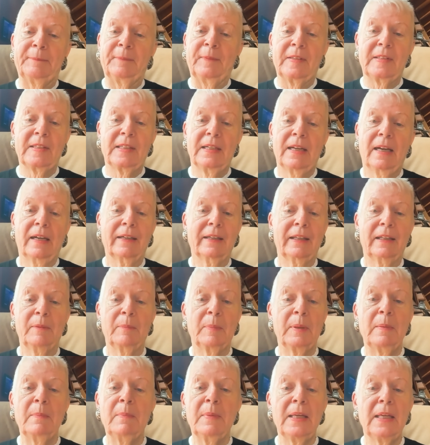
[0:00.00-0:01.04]
It's not going to
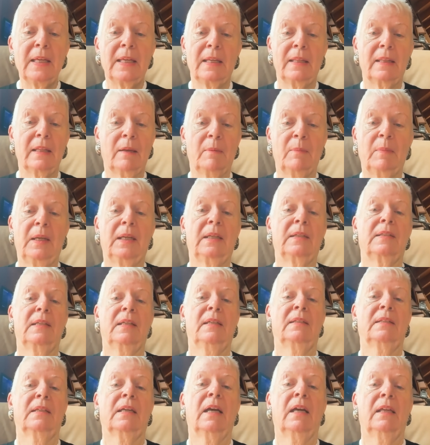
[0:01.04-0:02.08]
be me that makes
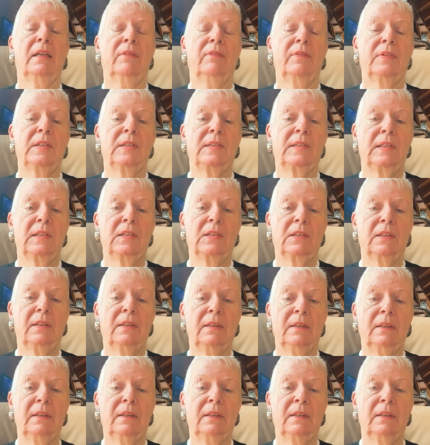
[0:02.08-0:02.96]
that kind of decision.